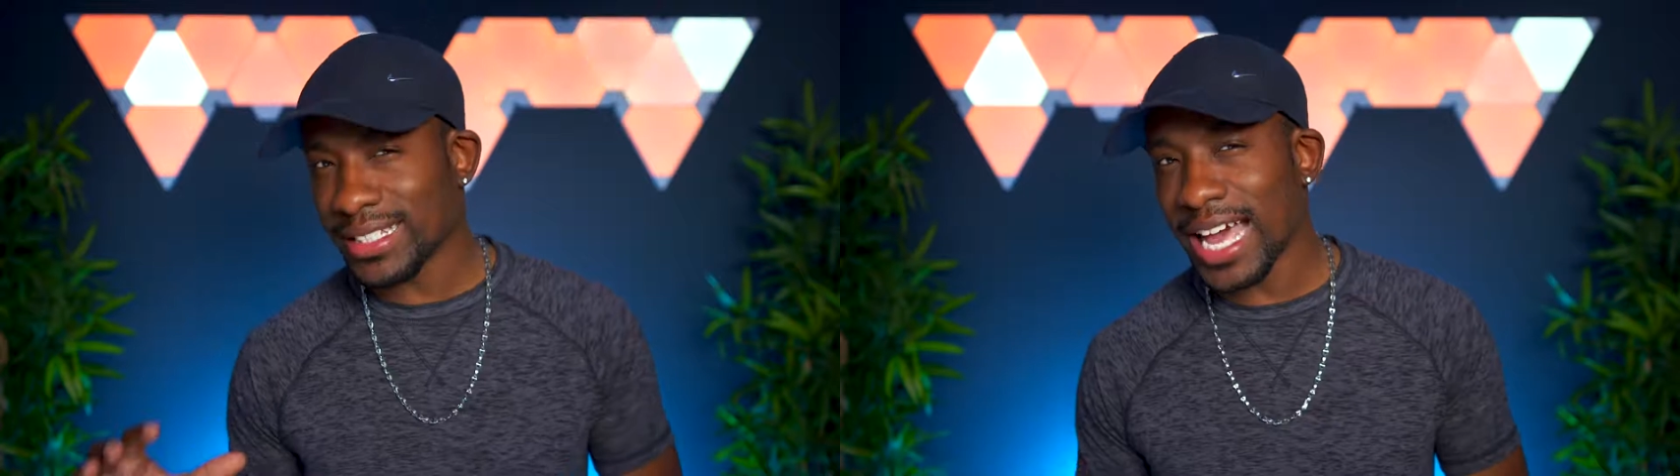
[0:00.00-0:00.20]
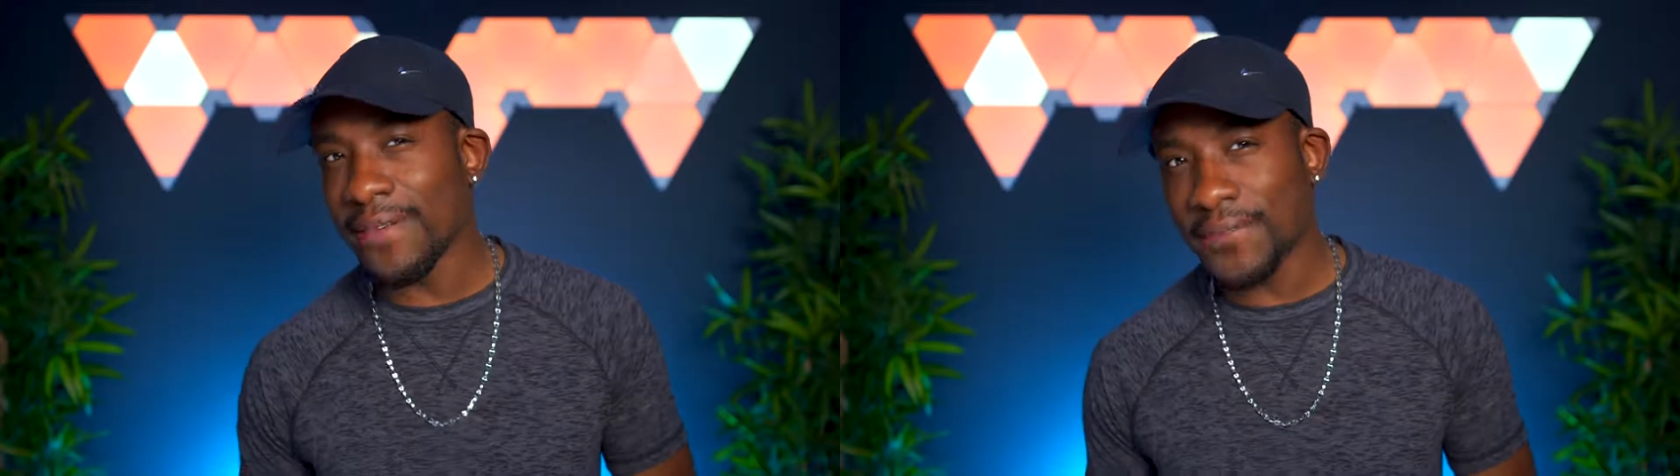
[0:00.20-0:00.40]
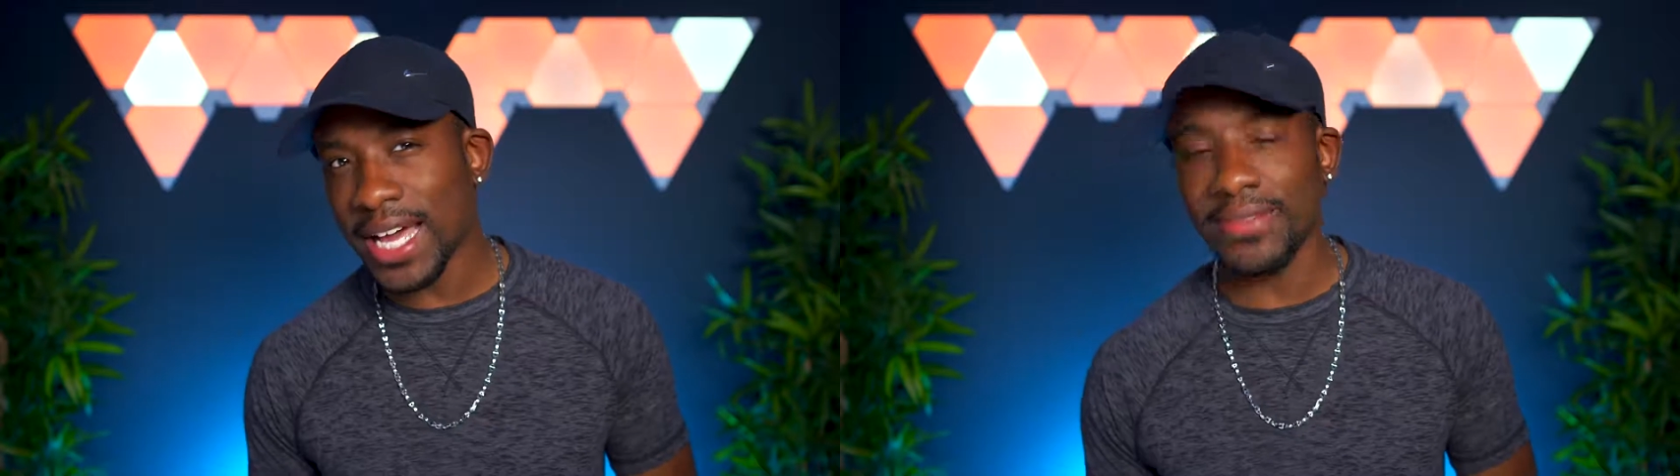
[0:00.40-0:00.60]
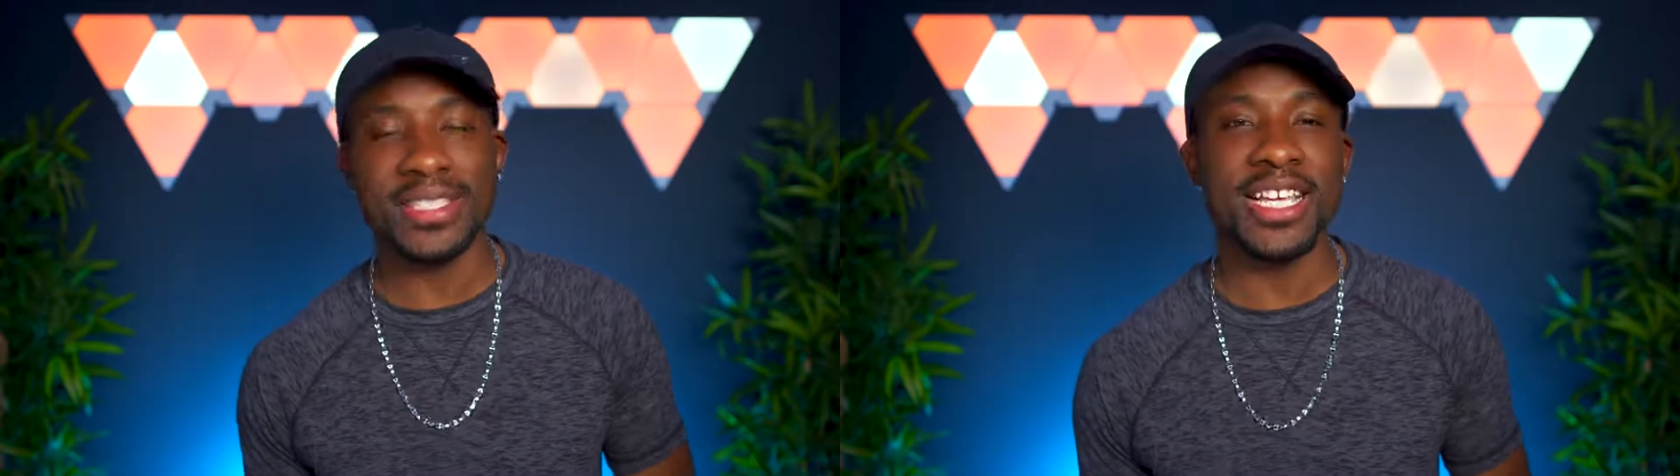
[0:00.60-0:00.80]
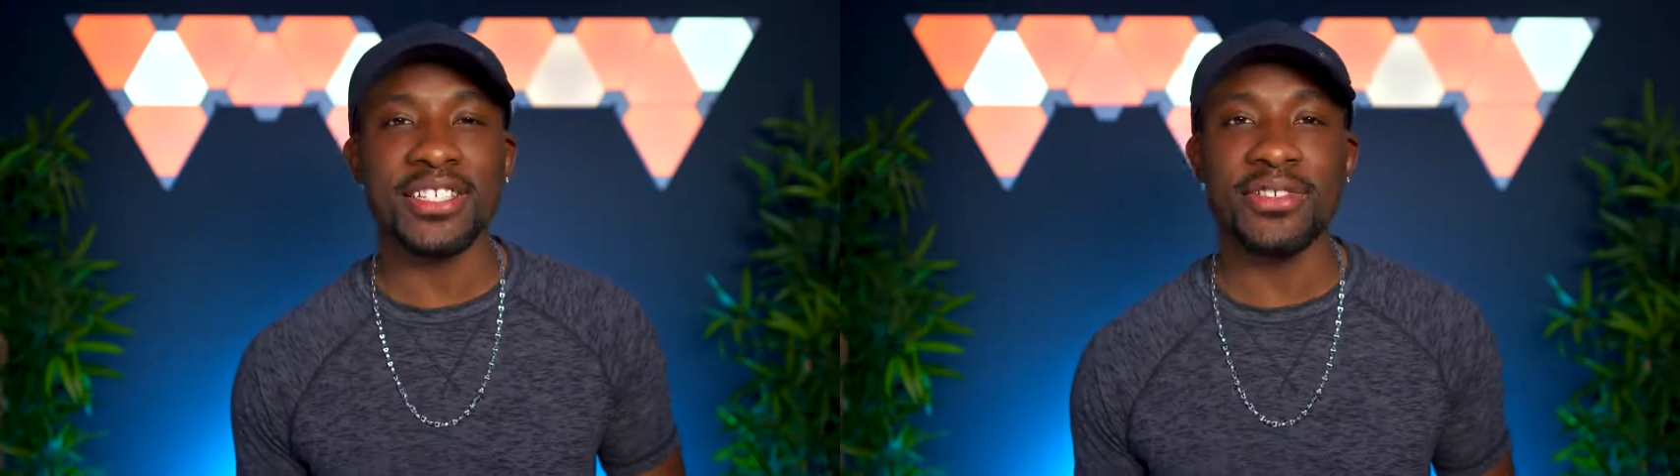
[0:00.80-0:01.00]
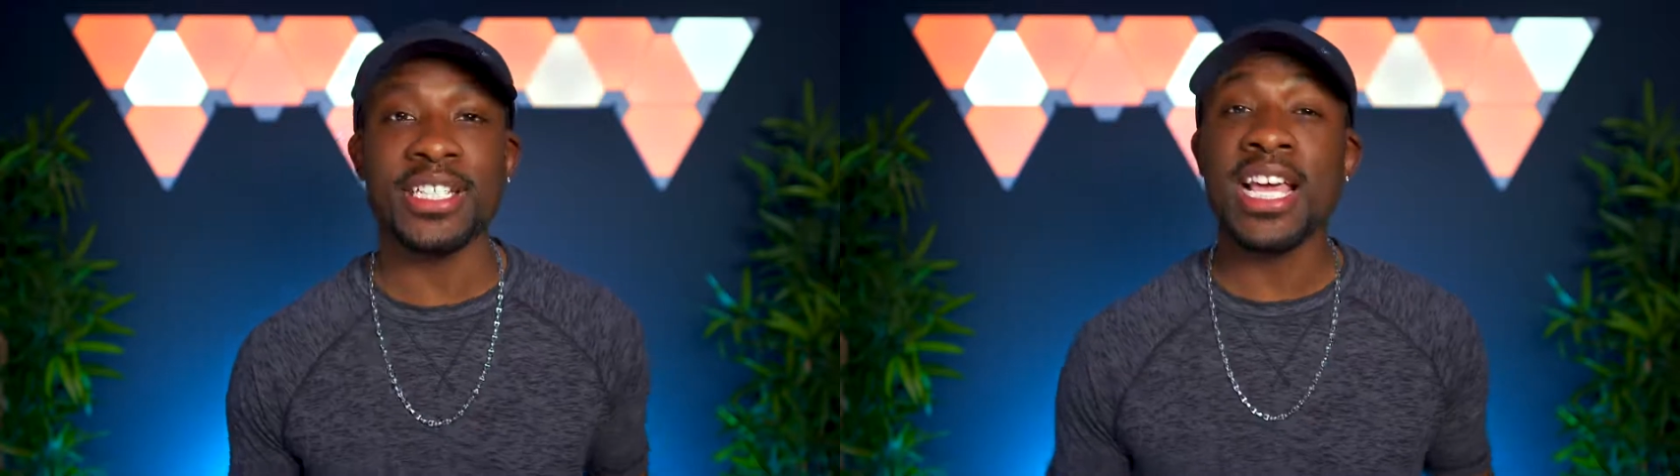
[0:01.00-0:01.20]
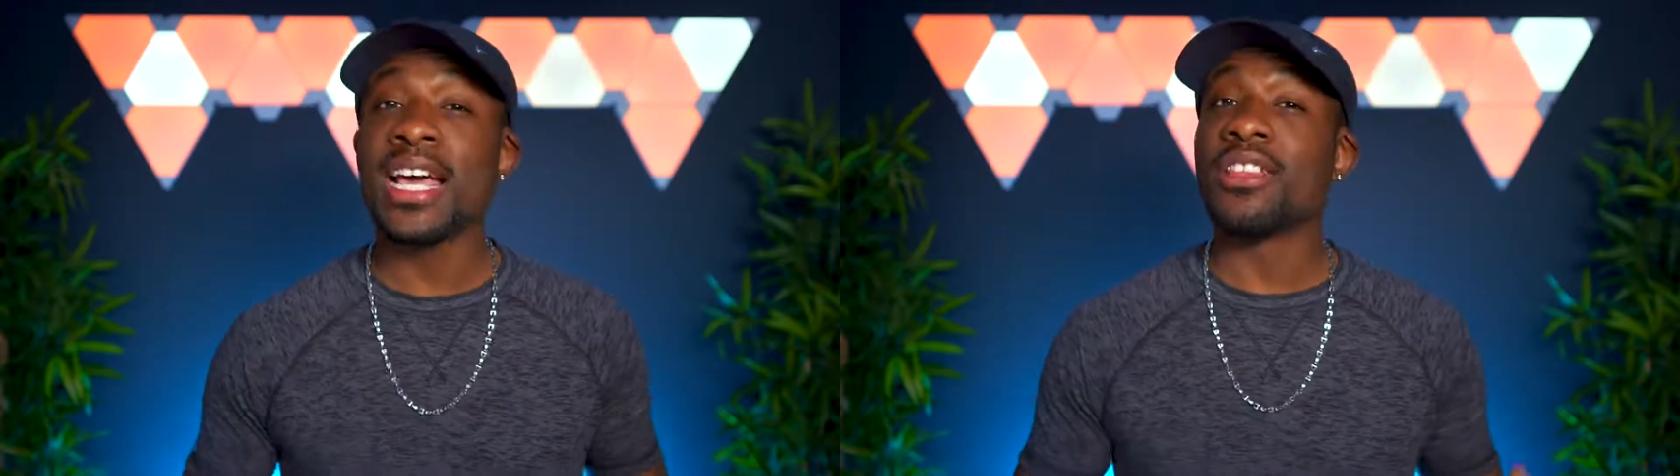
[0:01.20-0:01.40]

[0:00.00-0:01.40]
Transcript: top 5 accessories